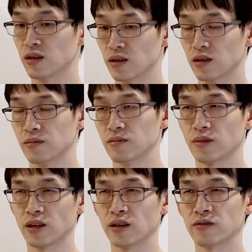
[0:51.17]

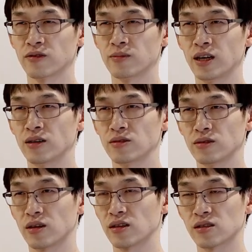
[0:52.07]
I think from now to
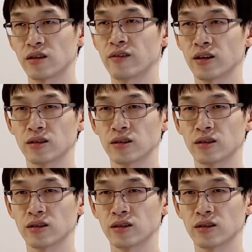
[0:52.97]
Thanksgiving